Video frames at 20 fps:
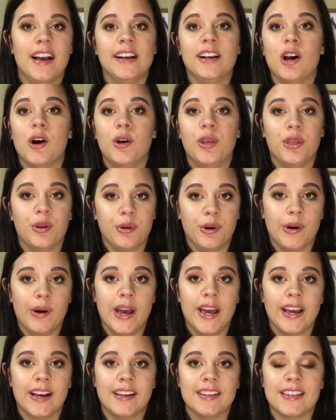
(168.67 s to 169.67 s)
go through
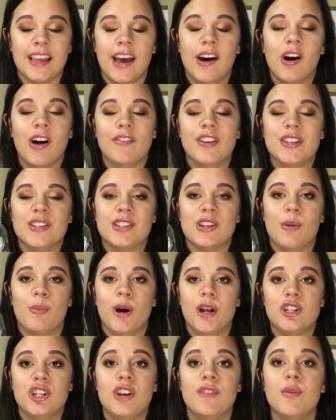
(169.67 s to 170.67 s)
it because I love it so
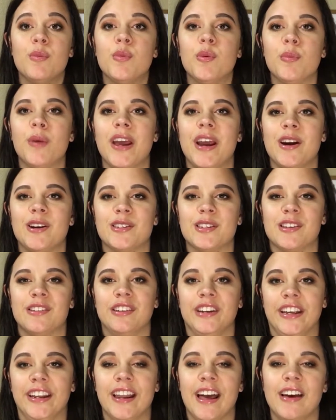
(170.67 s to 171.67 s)
much. Even when my hair is
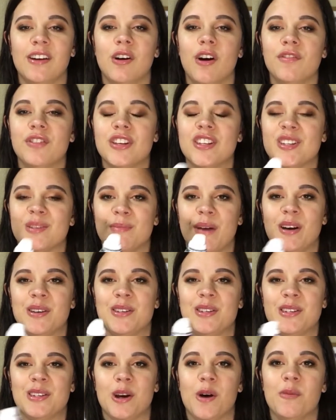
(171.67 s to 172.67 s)
clean, I love the smell
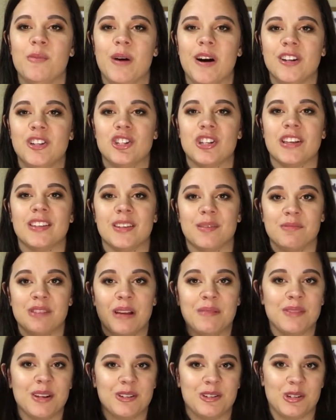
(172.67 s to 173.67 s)
so much that
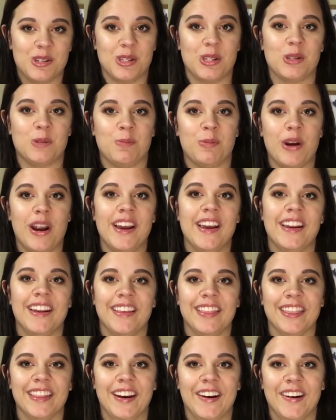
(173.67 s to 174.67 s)
sometimes I'll just spray it
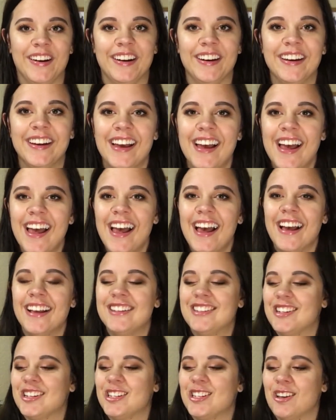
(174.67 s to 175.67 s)
in there and
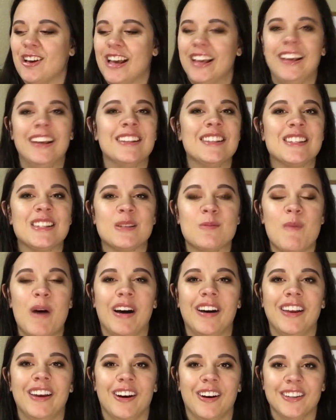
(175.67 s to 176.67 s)
just so I can smell
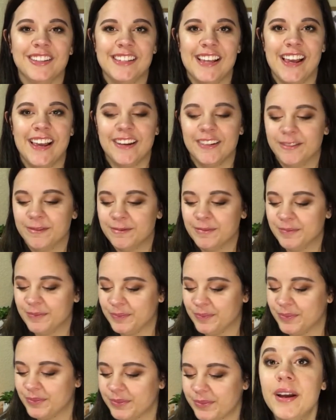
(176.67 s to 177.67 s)
it all day.
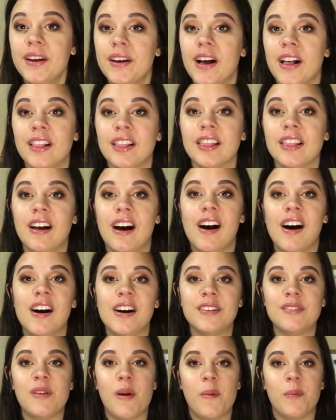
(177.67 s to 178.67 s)
But
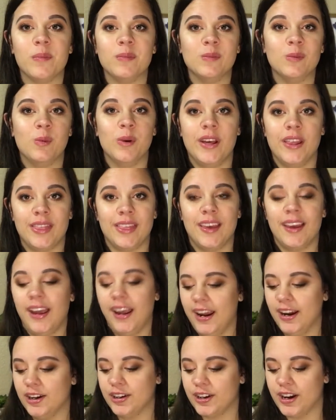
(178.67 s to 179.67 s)
along with
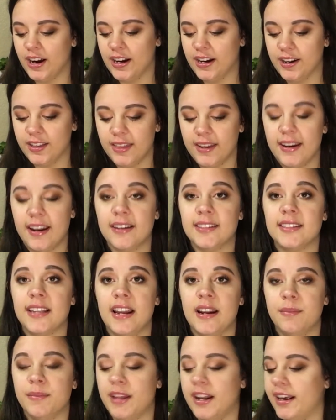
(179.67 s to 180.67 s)
hair care, the next
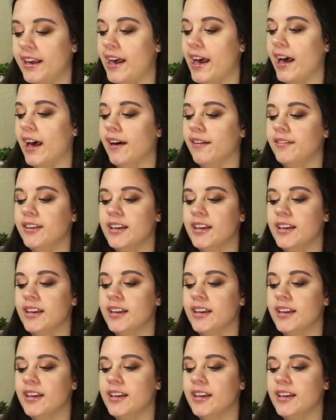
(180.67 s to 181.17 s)
item that I have